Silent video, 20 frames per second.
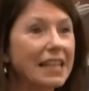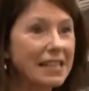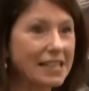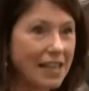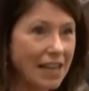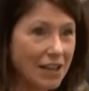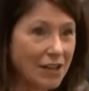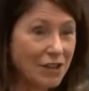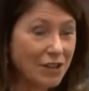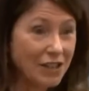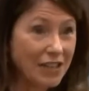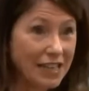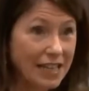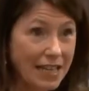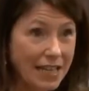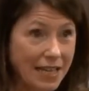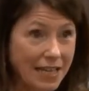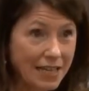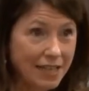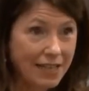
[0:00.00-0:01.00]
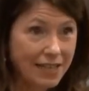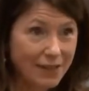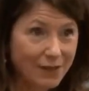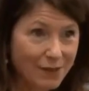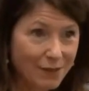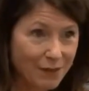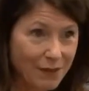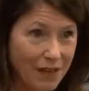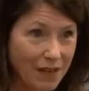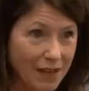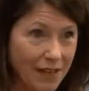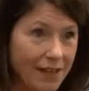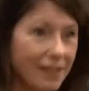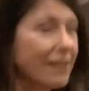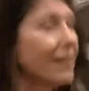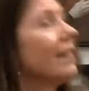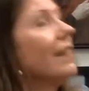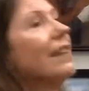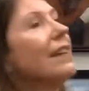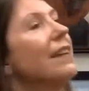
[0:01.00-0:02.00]
it's underneath, right?
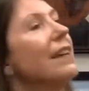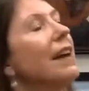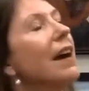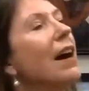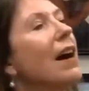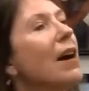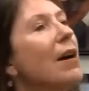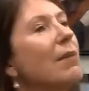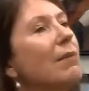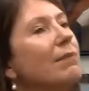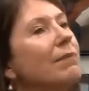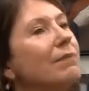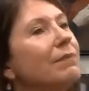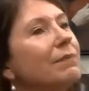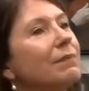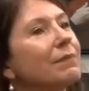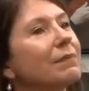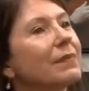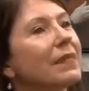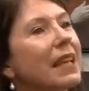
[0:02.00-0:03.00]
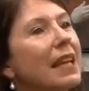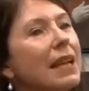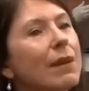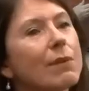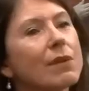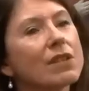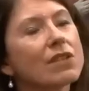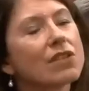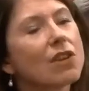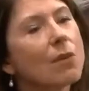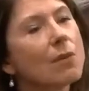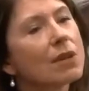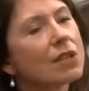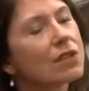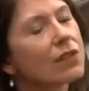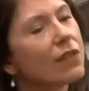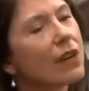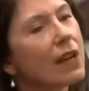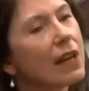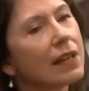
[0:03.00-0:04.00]
Um, it was so much
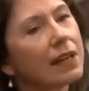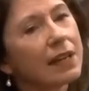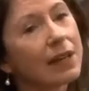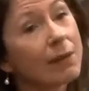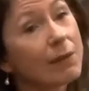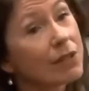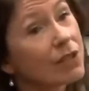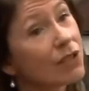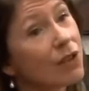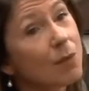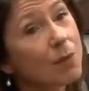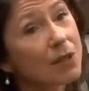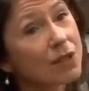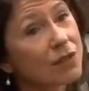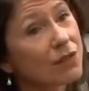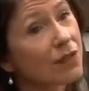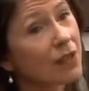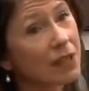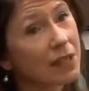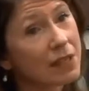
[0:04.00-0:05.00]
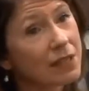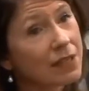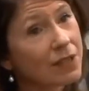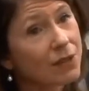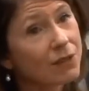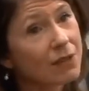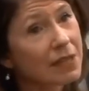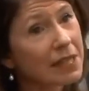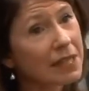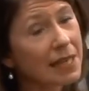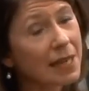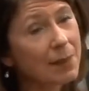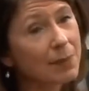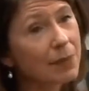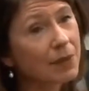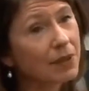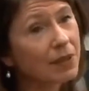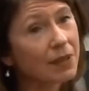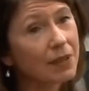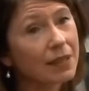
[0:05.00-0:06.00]
fun. It was so much fun to write that
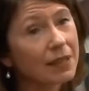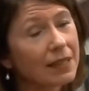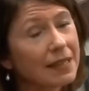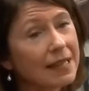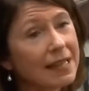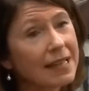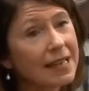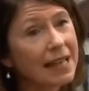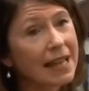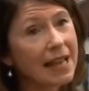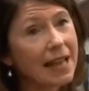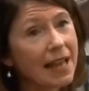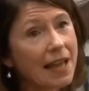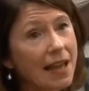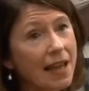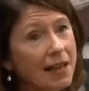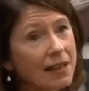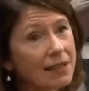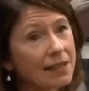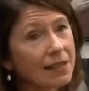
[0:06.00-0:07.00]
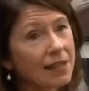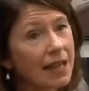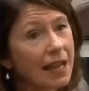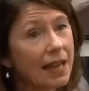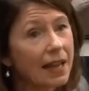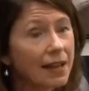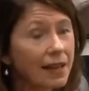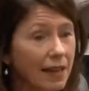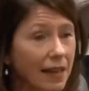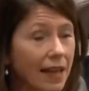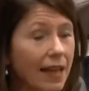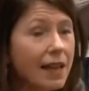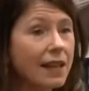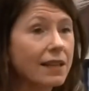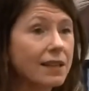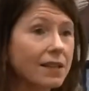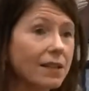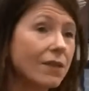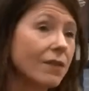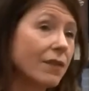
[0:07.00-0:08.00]
book, and and
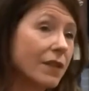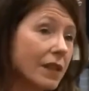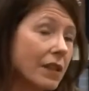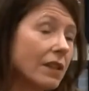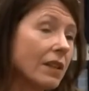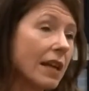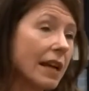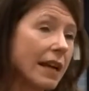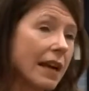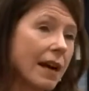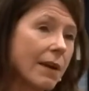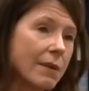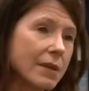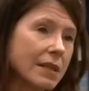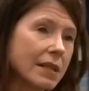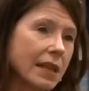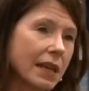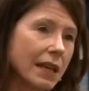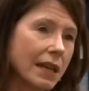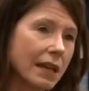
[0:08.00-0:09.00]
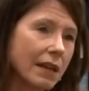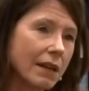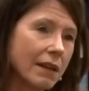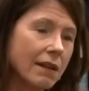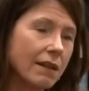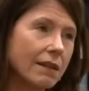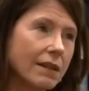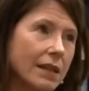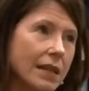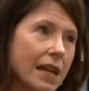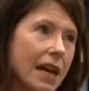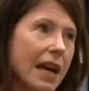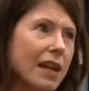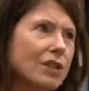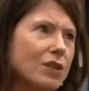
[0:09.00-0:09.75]
again to feel like I was getting a, a